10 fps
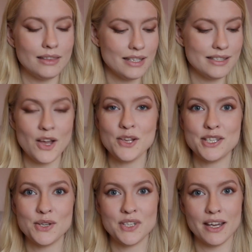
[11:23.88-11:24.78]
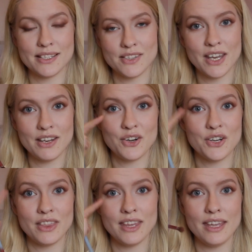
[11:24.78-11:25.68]
This also ties
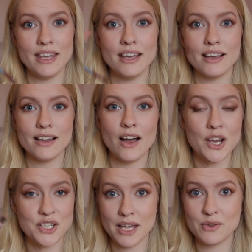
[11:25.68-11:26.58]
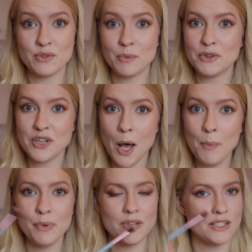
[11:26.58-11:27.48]
together the eyeshadows from the
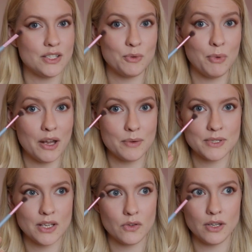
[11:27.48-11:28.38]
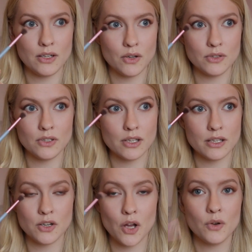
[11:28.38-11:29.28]
top to the bottom, so they don't look,
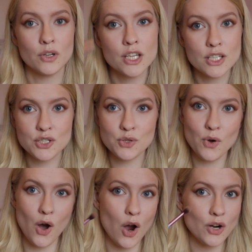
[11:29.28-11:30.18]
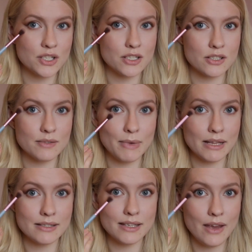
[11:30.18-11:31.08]
you know, too harsh. It just
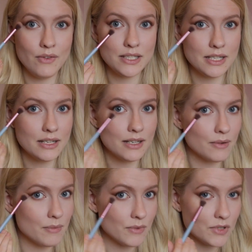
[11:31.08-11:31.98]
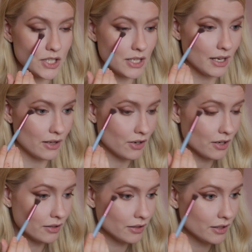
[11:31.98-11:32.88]
melts everything
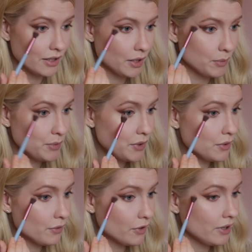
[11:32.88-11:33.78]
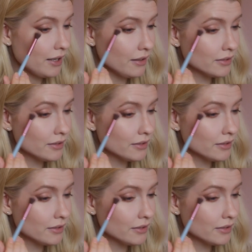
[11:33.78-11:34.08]
together beautifully.